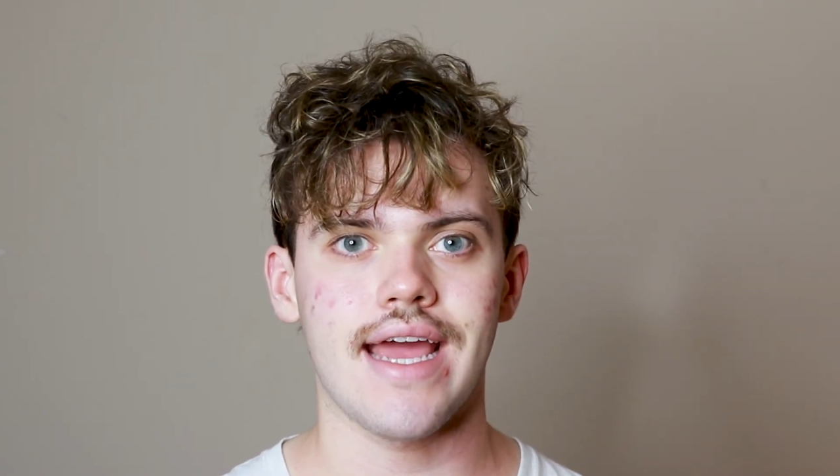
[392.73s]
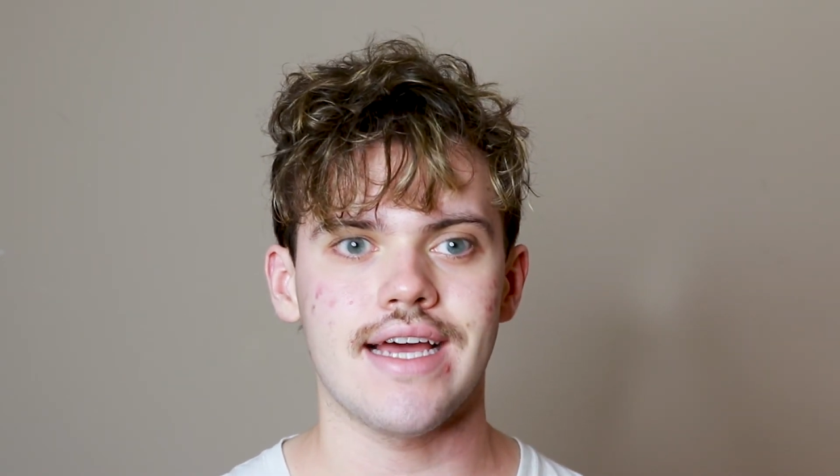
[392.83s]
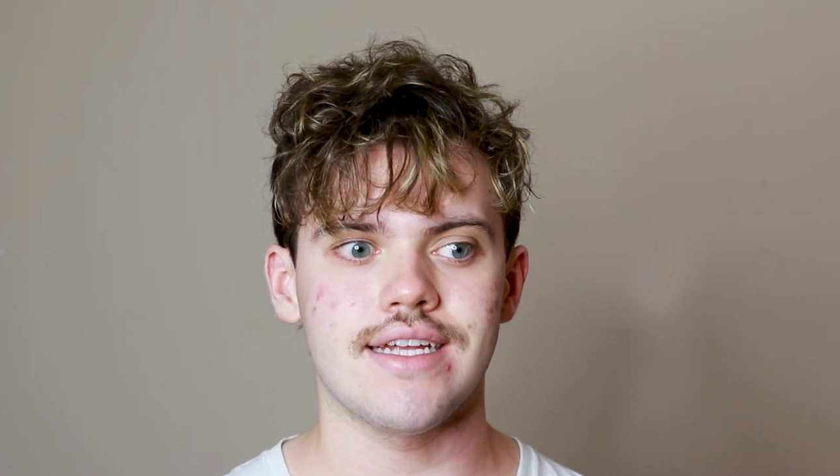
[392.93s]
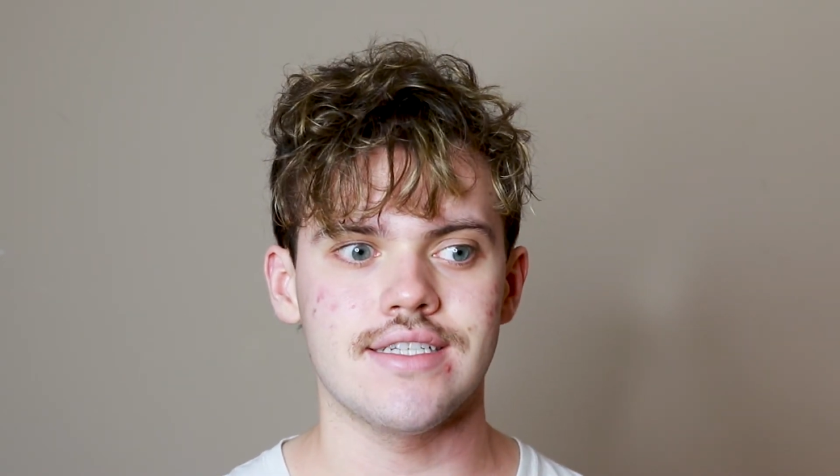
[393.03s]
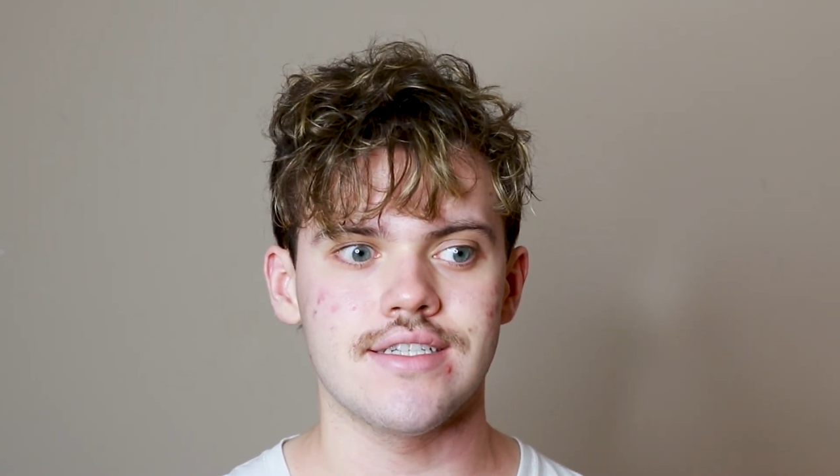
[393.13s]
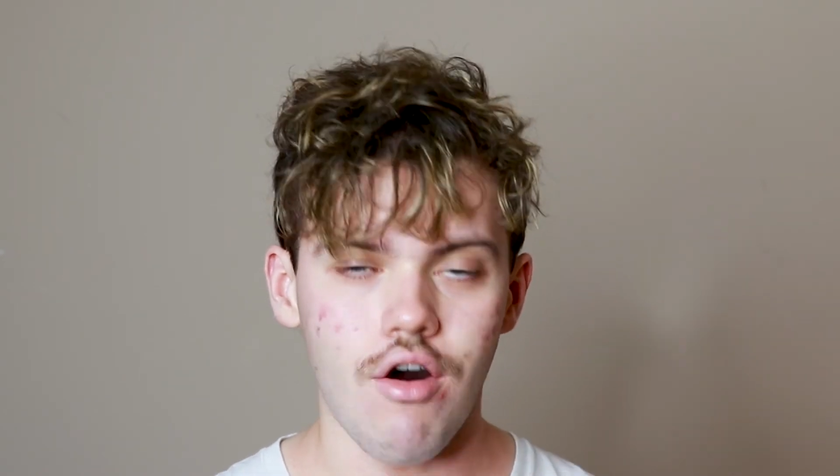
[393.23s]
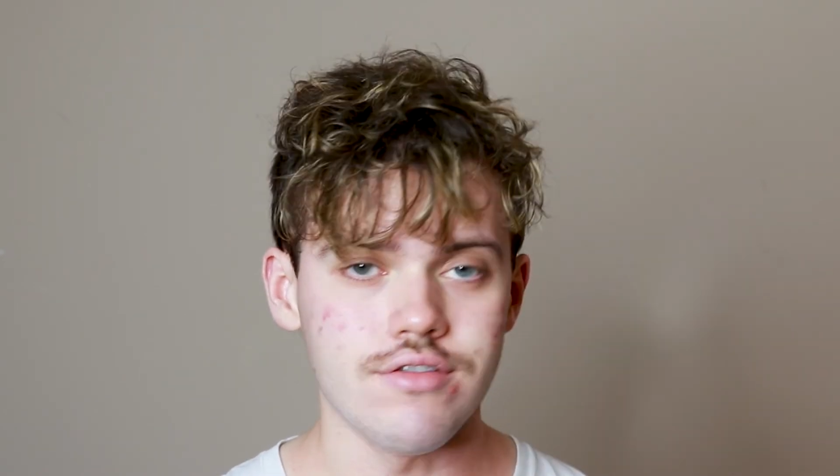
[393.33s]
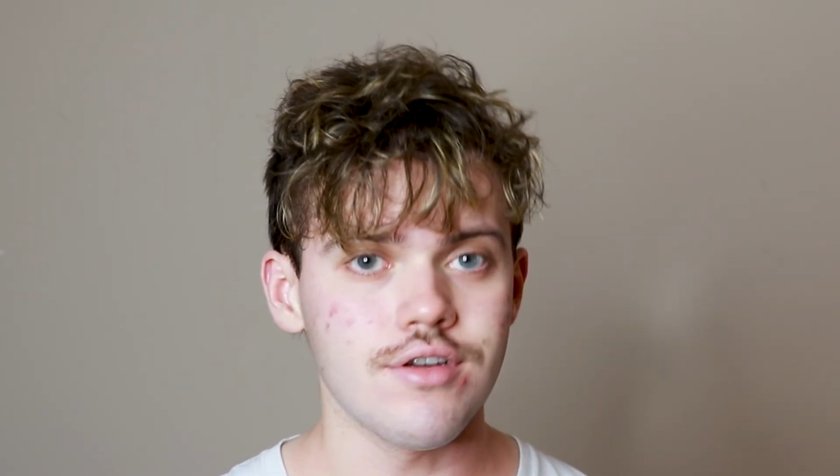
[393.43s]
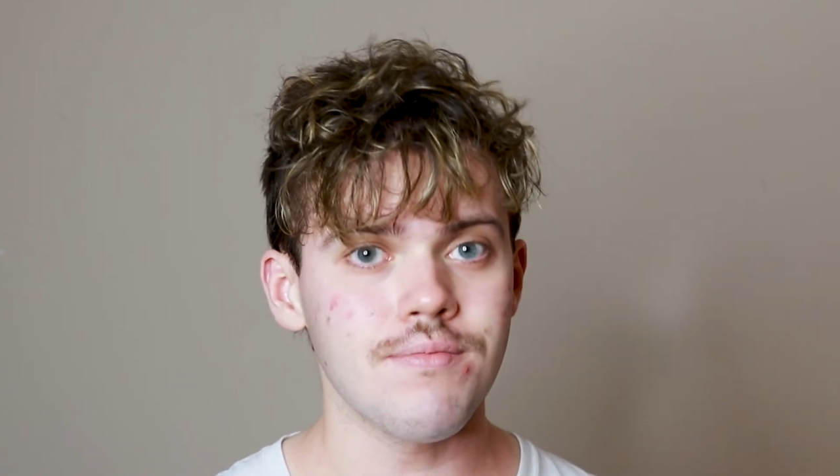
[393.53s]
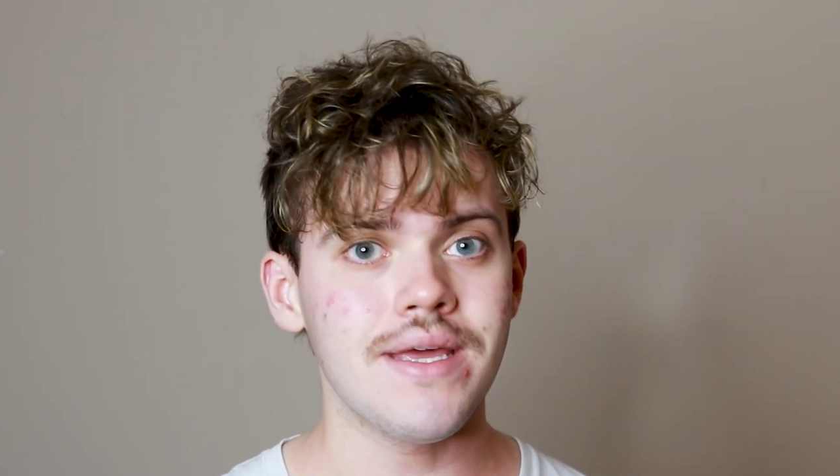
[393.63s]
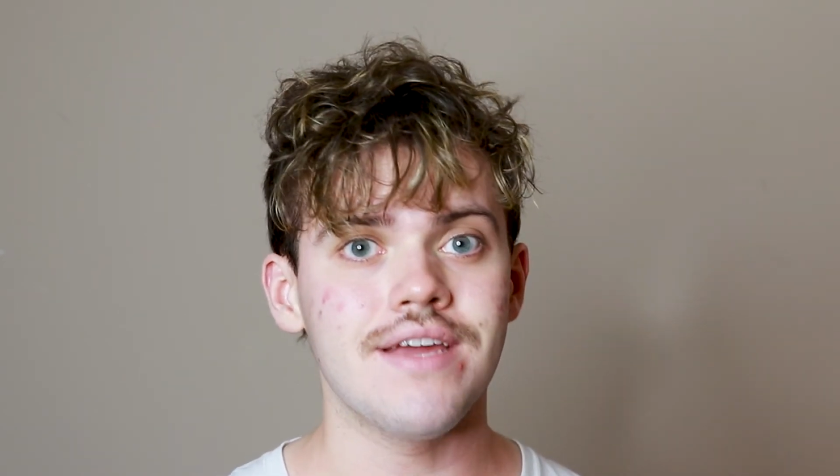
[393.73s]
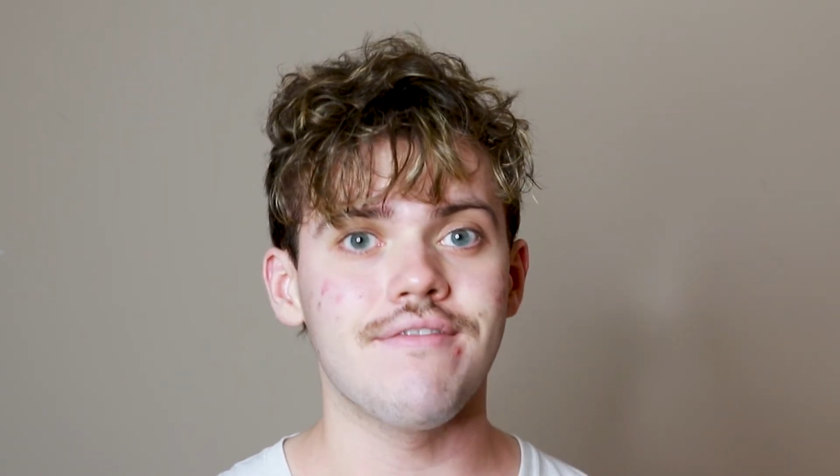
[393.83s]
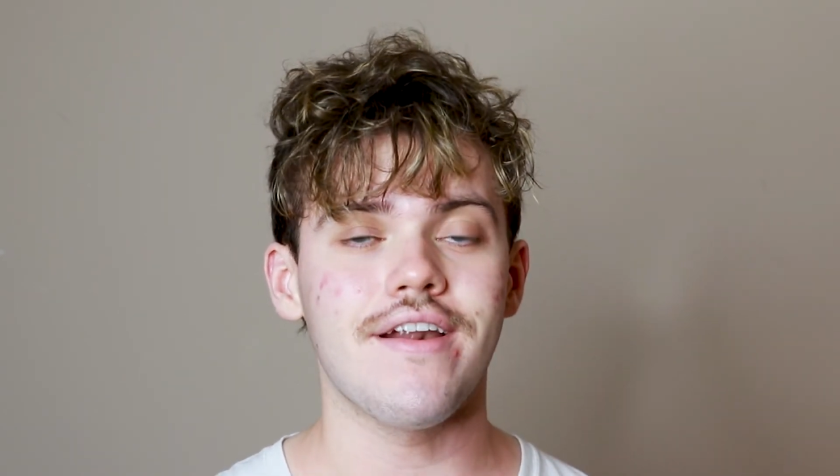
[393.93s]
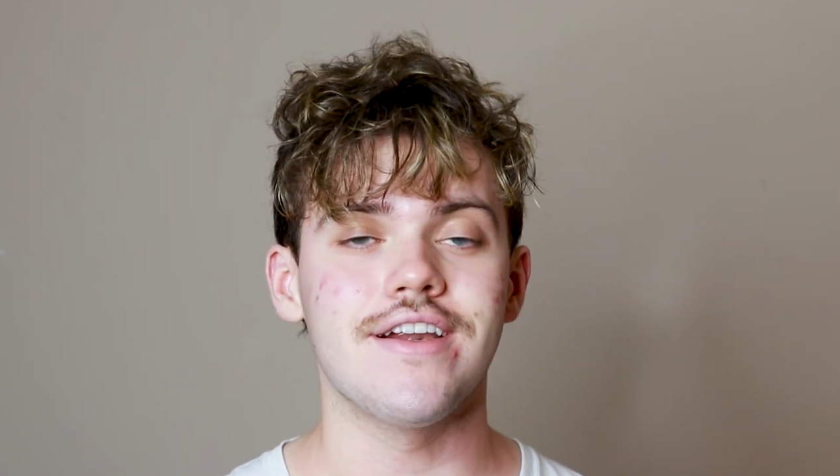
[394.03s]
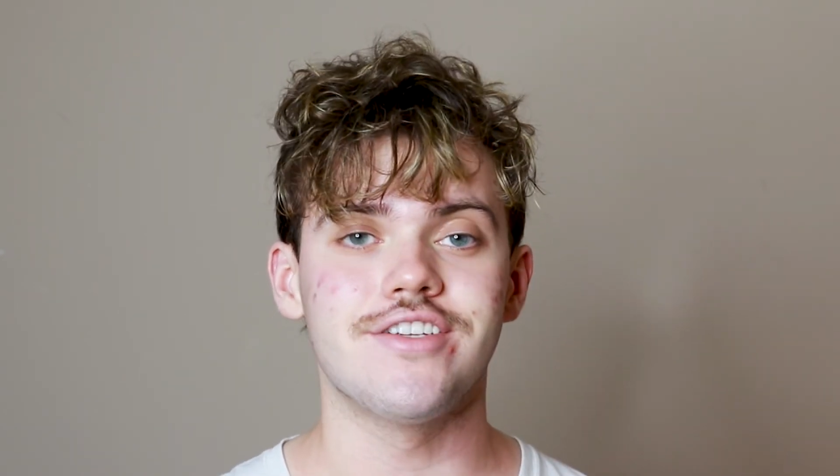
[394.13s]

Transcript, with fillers: and also being very